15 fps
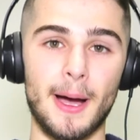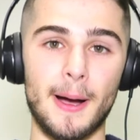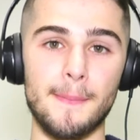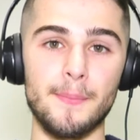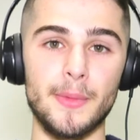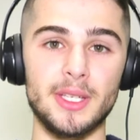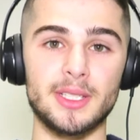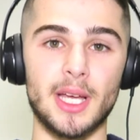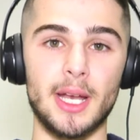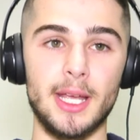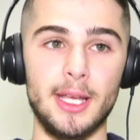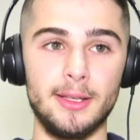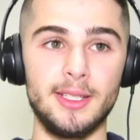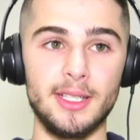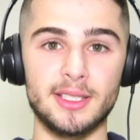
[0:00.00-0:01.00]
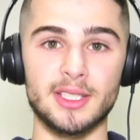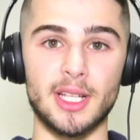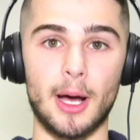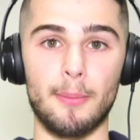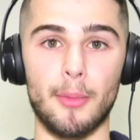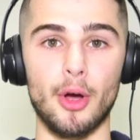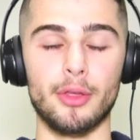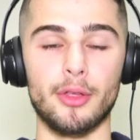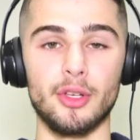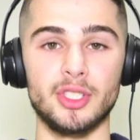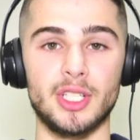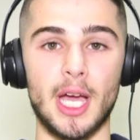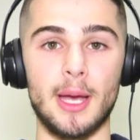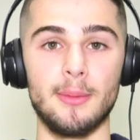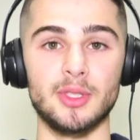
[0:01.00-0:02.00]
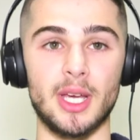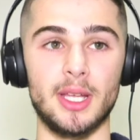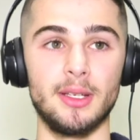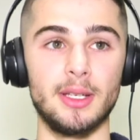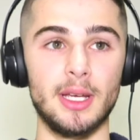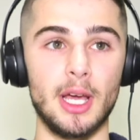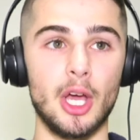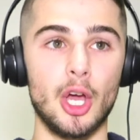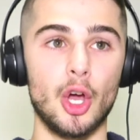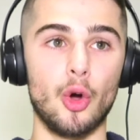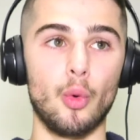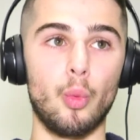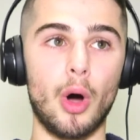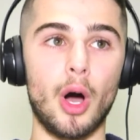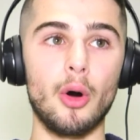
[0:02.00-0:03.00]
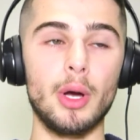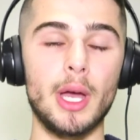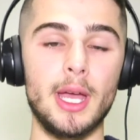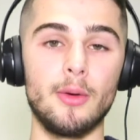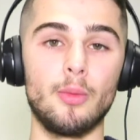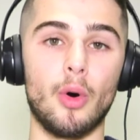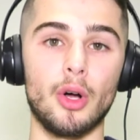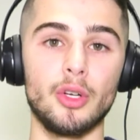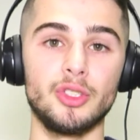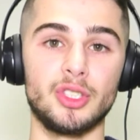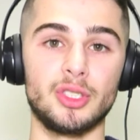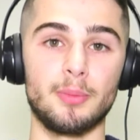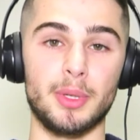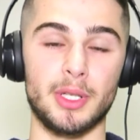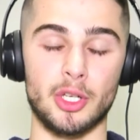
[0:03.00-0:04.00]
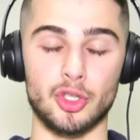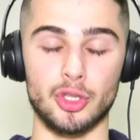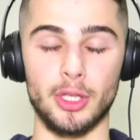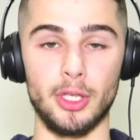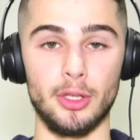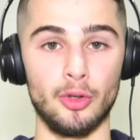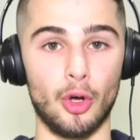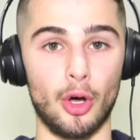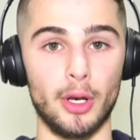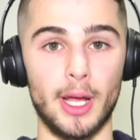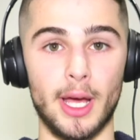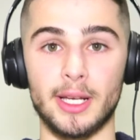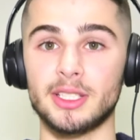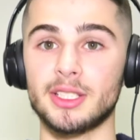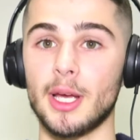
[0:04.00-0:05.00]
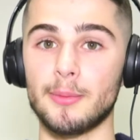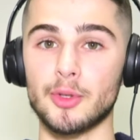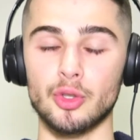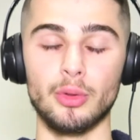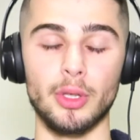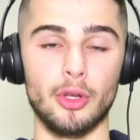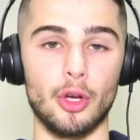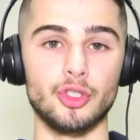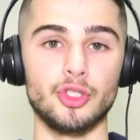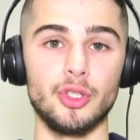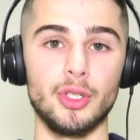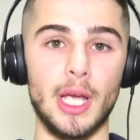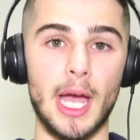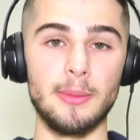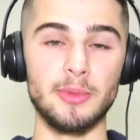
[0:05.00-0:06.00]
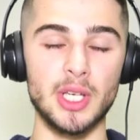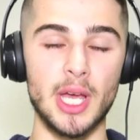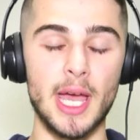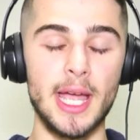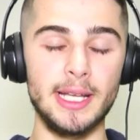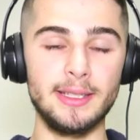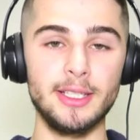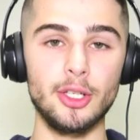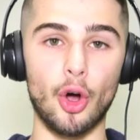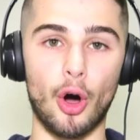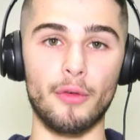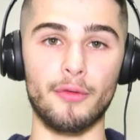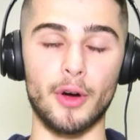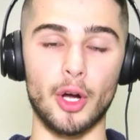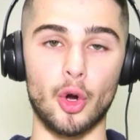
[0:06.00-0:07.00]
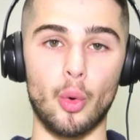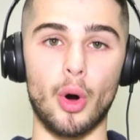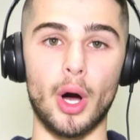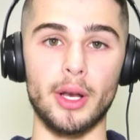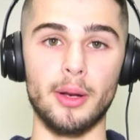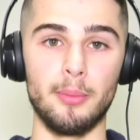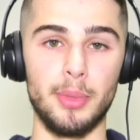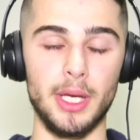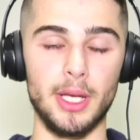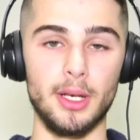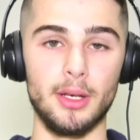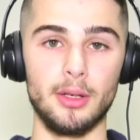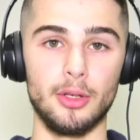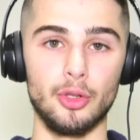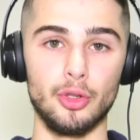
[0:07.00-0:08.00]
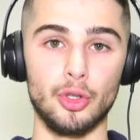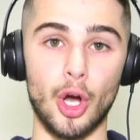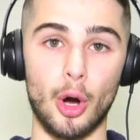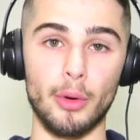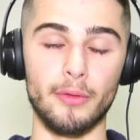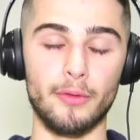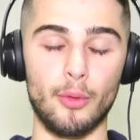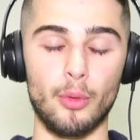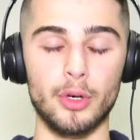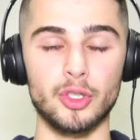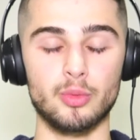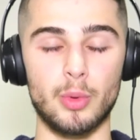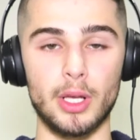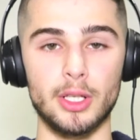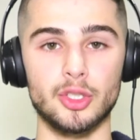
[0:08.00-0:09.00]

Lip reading: is that he did start both those games, and while he was potentially not exceptional in those two games, he did offer quite a bit going forward, as well as